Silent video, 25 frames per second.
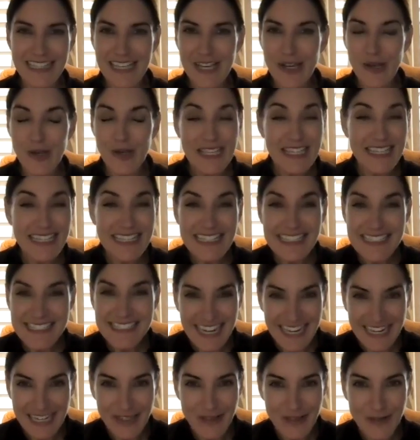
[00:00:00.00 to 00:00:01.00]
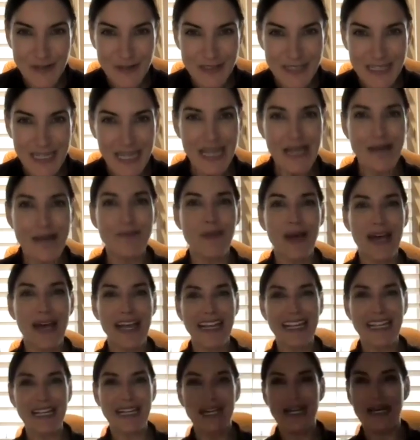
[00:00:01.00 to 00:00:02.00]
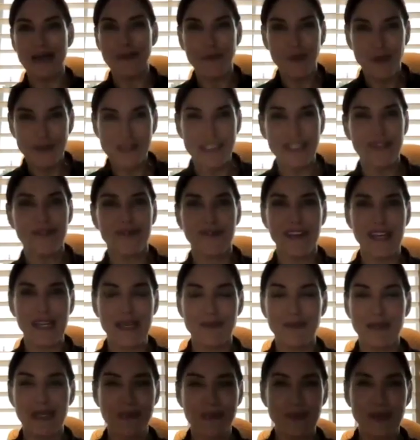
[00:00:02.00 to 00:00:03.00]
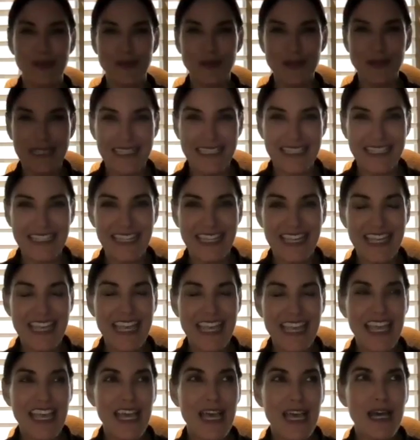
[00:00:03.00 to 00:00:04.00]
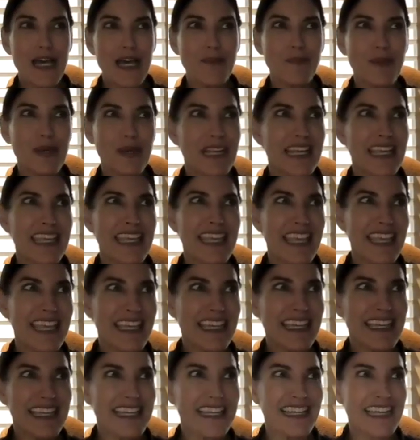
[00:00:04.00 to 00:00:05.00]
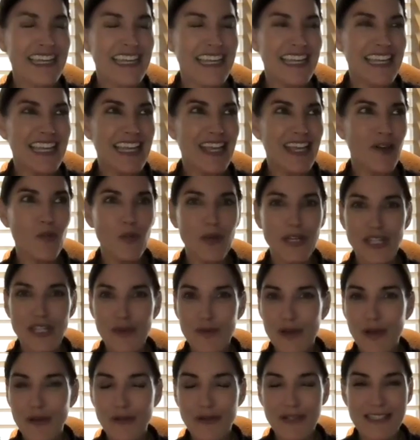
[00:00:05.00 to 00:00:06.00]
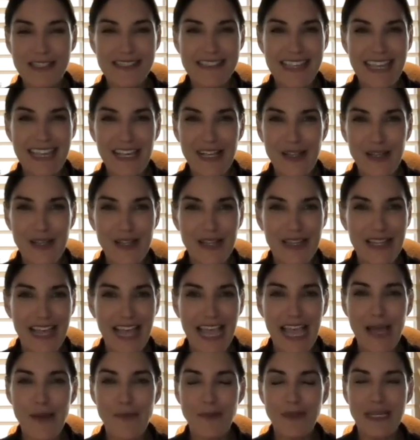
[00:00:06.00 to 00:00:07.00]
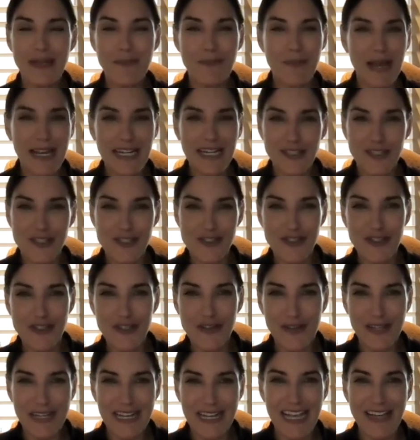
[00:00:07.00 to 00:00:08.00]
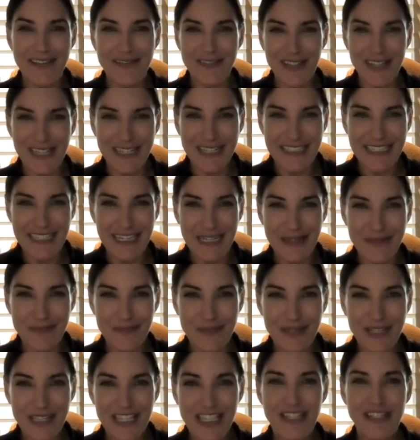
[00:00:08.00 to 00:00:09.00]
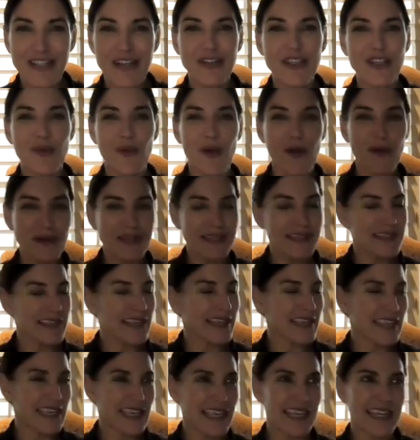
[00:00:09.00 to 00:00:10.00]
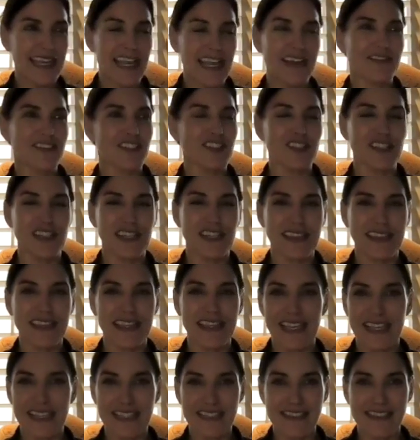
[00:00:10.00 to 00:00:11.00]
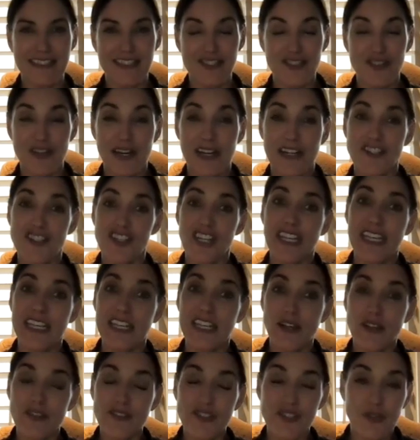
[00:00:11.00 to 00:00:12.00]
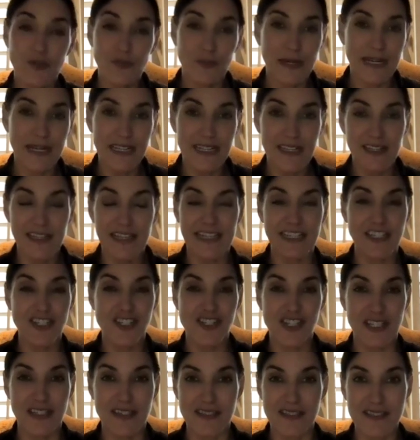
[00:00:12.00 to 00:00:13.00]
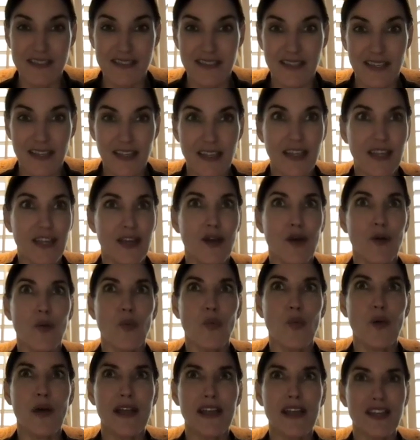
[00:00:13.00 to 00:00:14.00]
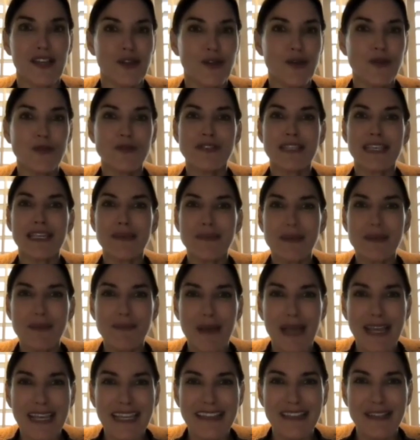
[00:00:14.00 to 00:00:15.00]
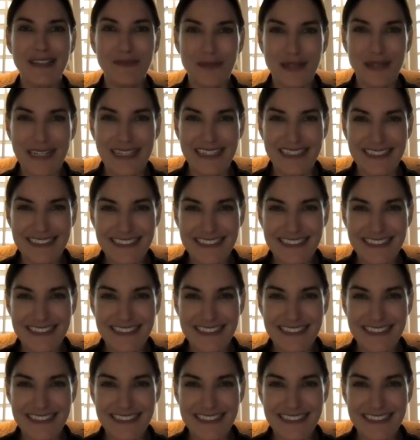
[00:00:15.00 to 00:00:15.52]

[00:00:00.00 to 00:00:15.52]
any town and buy a multifamily building, but again, when you go to sell, how many buyers are you going to have lined up? You always again have to look at the exit strategy and also rent collections. Who's going to be paying the rent?